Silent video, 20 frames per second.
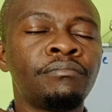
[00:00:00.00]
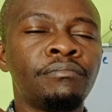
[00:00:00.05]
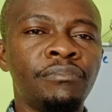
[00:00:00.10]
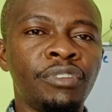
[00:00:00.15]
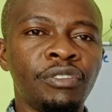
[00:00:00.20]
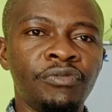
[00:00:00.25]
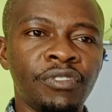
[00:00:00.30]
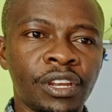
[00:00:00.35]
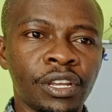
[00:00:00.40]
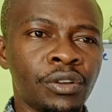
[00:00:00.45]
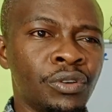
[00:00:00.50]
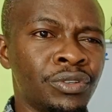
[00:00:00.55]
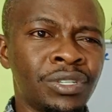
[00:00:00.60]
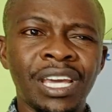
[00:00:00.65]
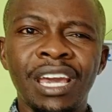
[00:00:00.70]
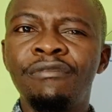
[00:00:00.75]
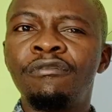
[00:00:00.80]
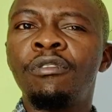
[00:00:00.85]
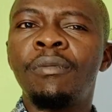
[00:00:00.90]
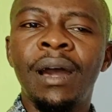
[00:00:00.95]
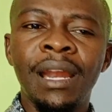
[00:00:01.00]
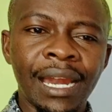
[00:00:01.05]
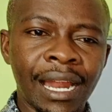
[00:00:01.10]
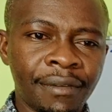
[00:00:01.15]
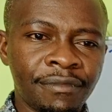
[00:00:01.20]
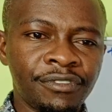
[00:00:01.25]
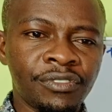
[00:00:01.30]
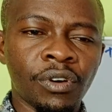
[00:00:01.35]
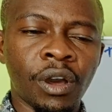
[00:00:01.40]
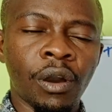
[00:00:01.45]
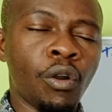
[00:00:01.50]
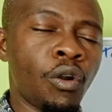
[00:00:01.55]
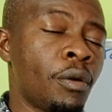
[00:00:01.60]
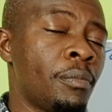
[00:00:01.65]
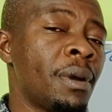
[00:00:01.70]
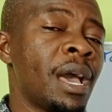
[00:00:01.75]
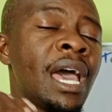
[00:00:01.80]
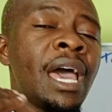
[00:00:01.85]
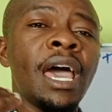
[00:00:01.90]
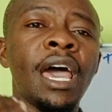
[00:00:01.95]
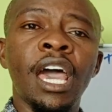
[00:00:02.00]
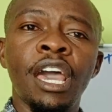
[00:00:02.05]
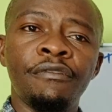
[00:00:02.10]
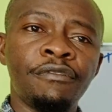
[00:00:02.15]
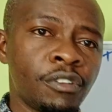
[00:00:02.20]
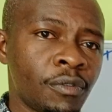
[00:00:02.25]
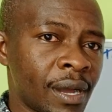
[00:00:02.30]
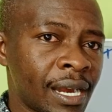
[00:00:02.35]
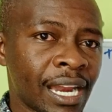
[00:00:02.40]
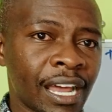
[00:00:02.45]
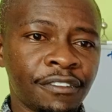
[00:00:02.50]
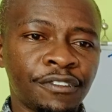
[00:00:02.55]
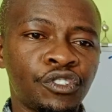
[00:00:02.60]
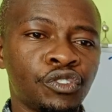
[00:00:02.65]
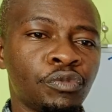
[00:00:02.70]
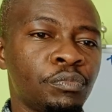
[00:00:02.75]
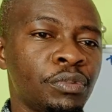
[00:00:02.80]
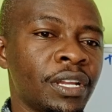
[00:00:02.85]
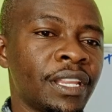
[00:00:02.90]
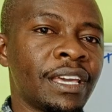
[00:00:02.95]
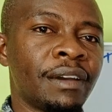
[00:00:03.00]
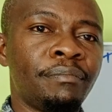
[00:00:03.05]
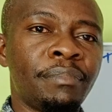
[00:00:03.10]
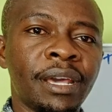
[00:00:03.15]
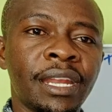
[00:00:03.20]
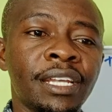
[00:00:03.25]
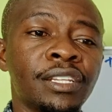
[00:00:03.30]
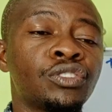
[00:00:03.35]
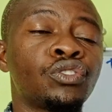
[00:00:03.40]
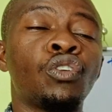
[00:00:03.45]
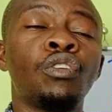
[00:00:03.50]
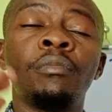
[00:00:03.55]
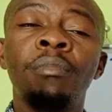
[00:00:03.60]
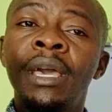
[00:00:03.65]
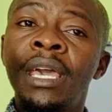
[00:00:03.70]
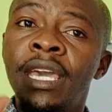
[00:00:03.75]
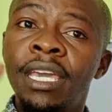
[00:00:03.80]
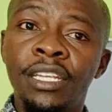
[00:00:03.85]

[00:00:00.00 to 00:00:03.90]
Be very good. Everyone loves a home. Everyone loves to build their parents' home.